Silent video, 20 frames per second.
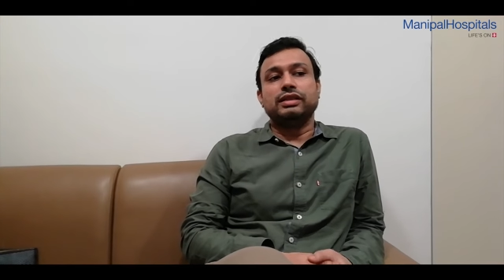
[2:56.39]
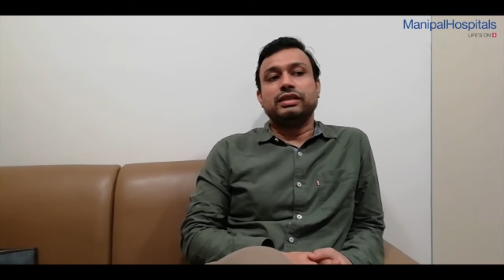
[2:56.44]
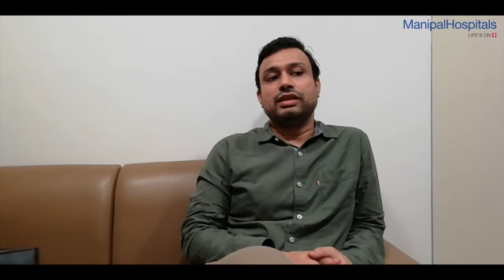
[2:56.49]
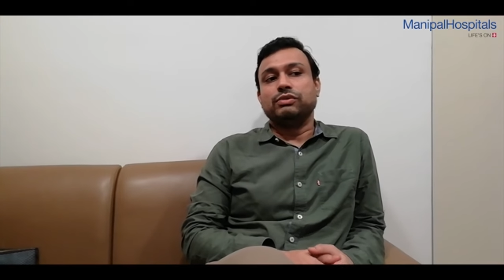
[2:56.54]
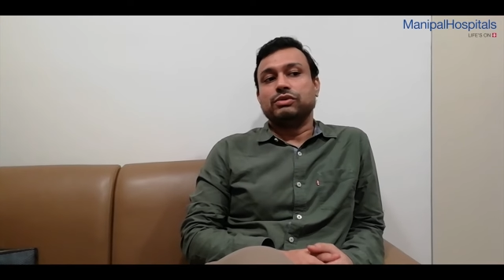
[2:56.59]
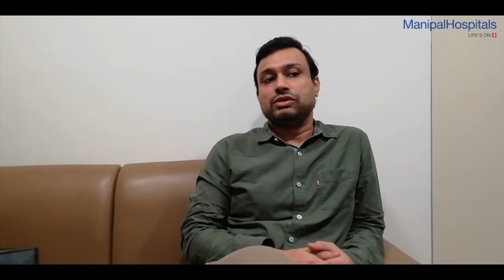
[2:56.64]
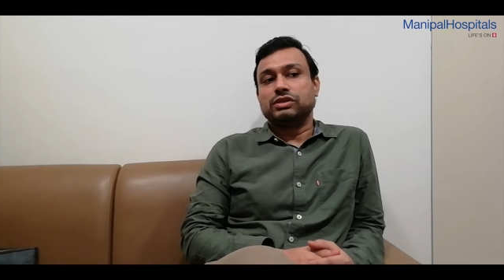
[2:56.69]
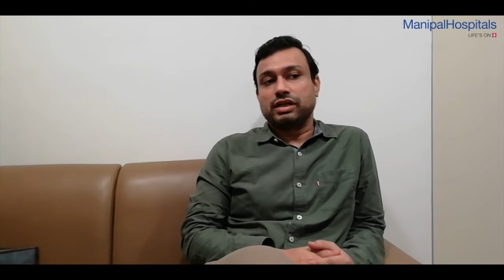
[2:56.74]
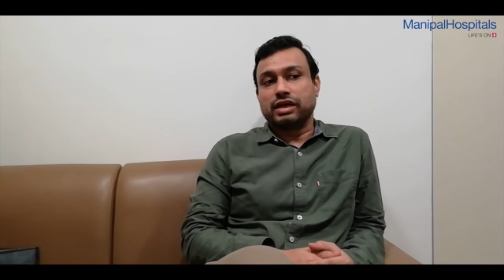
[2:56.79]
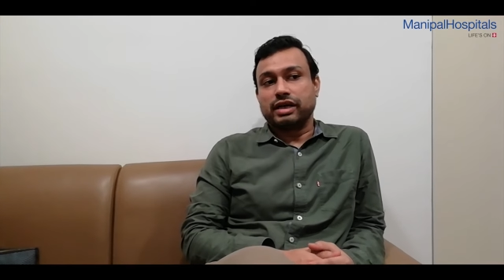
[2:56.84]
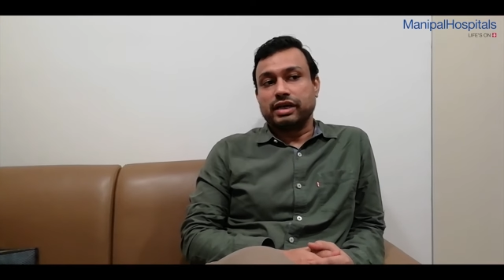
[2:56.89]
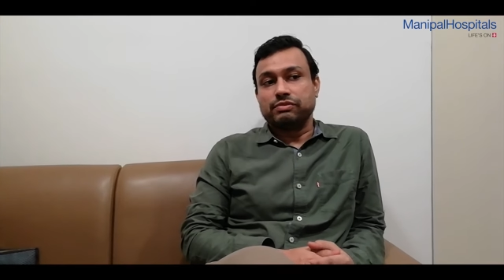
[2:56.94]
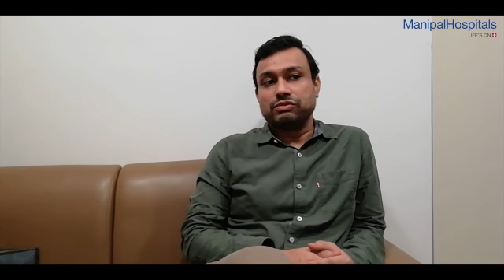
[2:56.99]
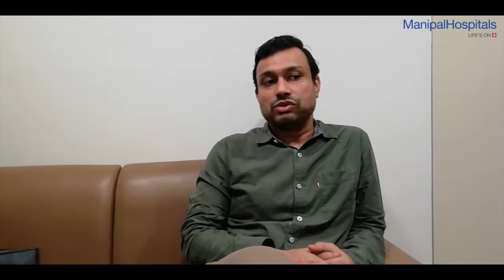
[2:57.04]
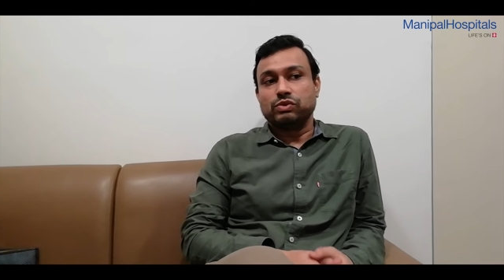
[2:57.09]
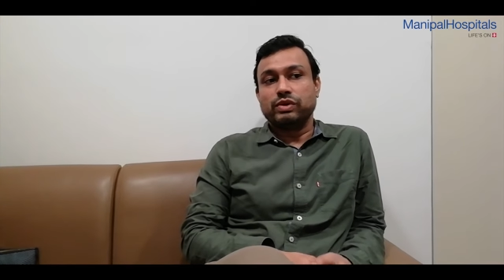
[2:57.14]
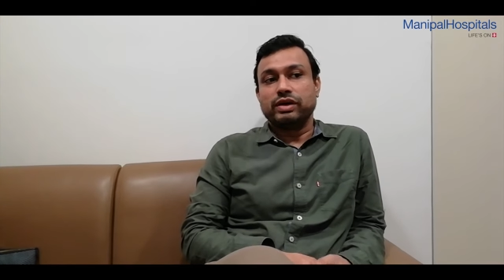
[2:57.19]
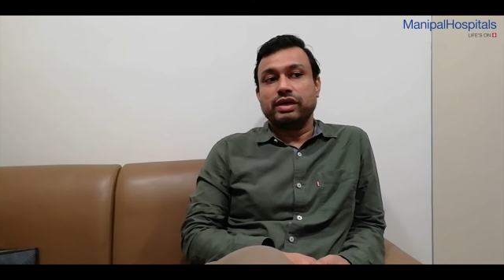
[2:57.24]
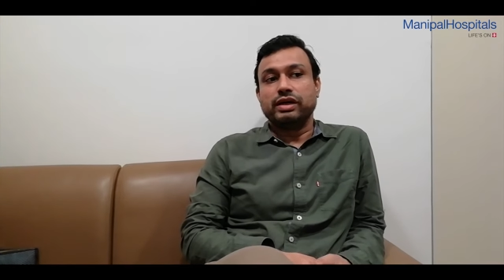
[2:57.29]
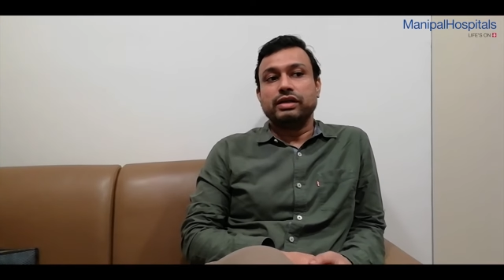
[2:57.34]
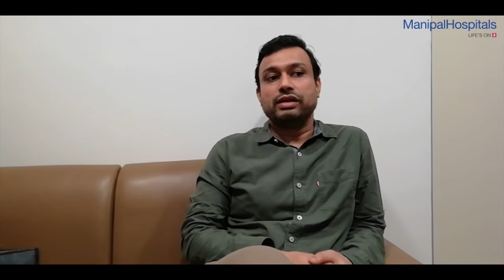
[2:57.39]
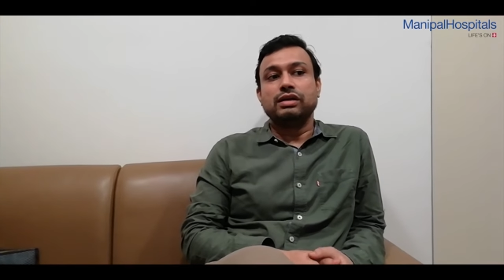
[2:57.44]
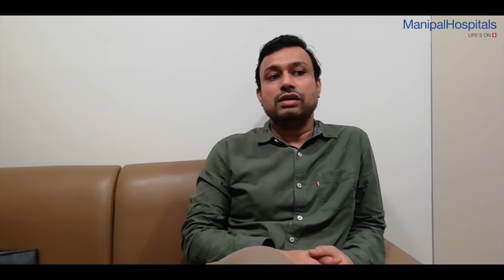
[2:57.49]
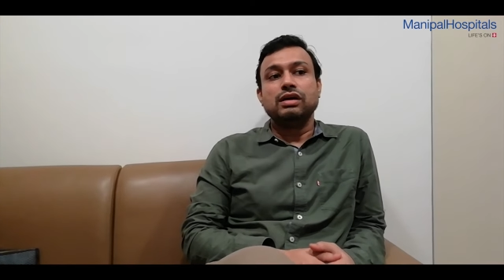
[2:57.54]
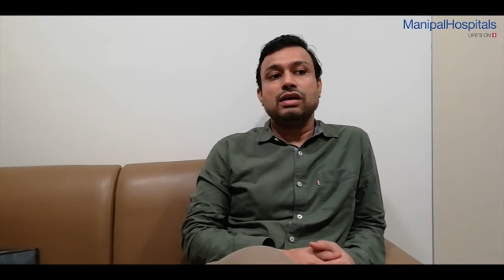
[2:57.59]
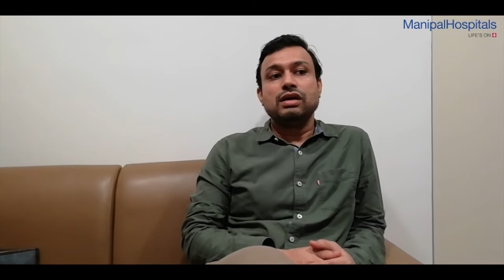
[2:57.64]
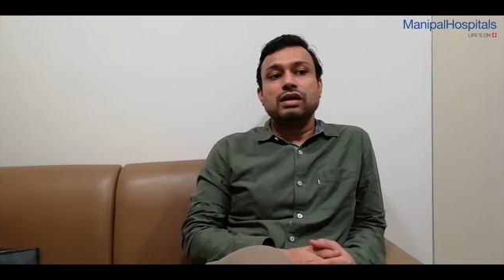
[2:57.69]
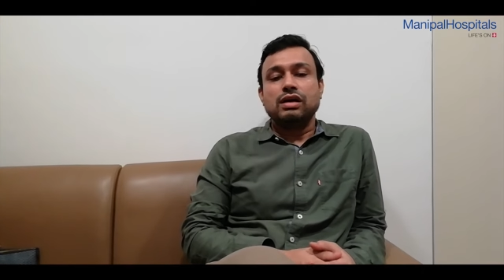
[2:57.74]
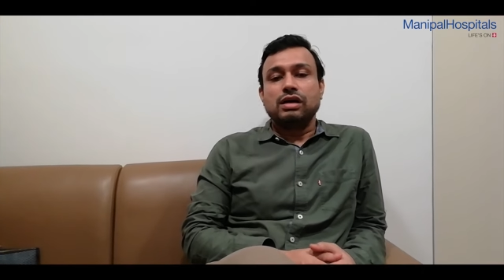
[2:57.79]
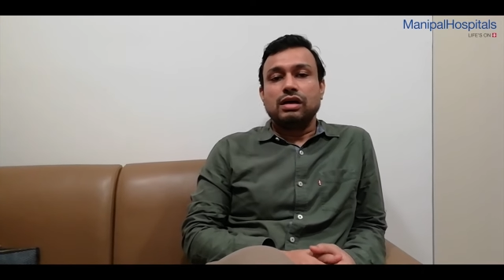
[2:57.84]
and there was times when
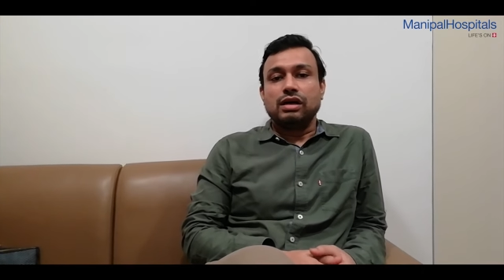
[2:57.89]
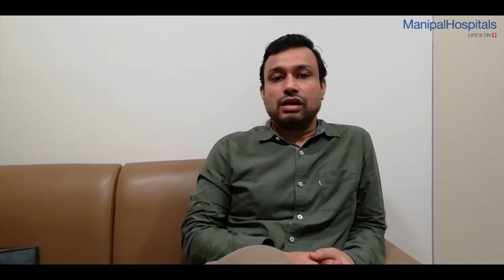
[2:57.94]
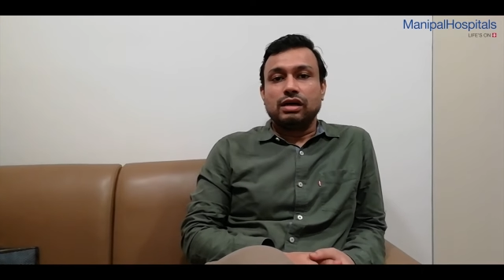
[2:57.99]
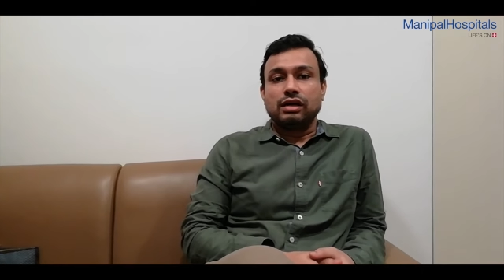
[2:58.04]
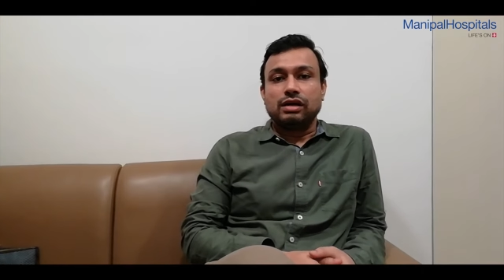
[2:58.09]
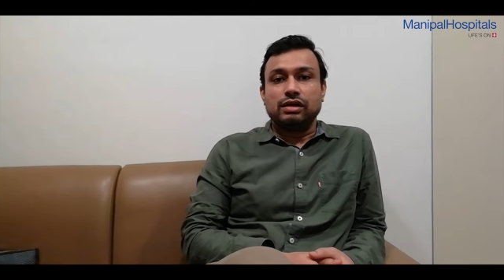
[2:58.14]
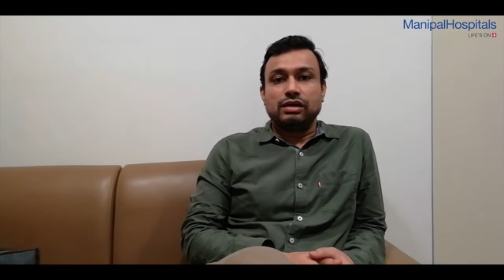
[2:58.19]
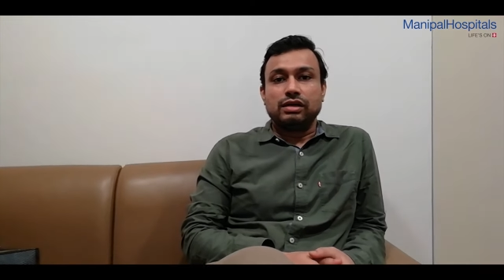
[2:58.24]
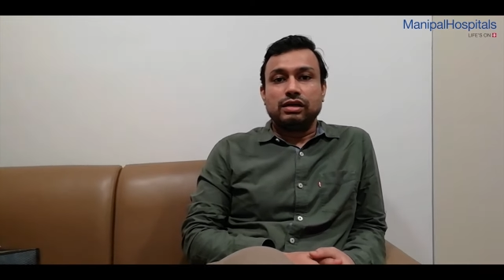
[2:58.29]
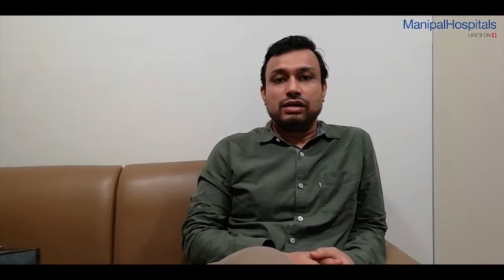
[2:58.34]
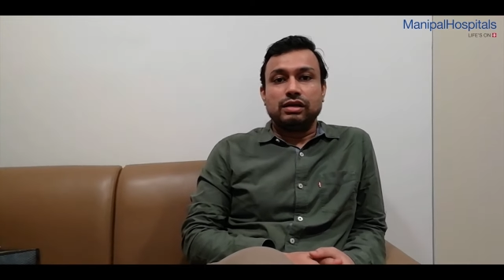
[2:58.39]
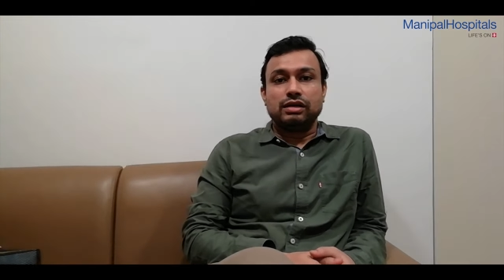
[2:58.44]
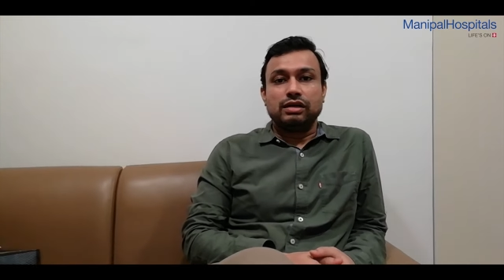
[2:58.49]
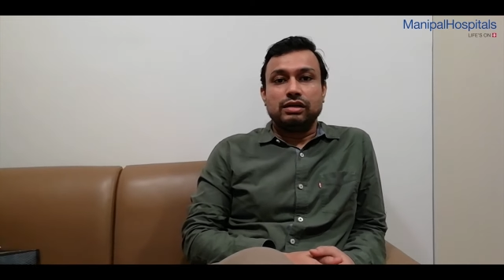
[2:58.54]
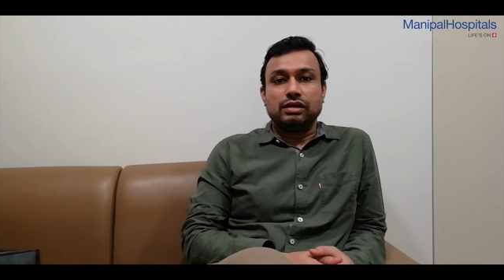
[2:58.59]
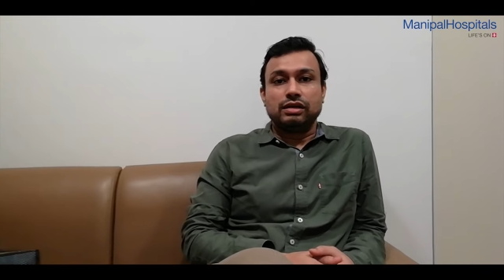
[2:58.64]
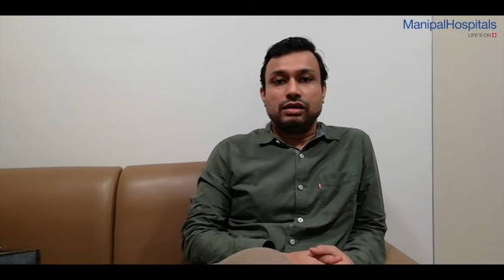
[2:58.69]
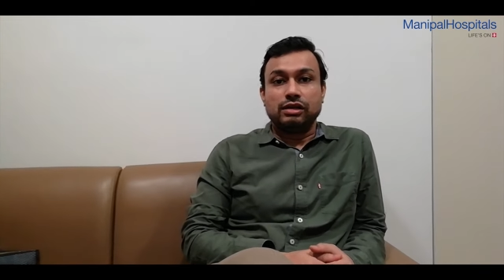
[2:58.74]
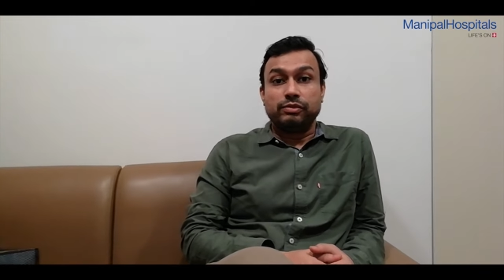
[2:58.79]
our uh,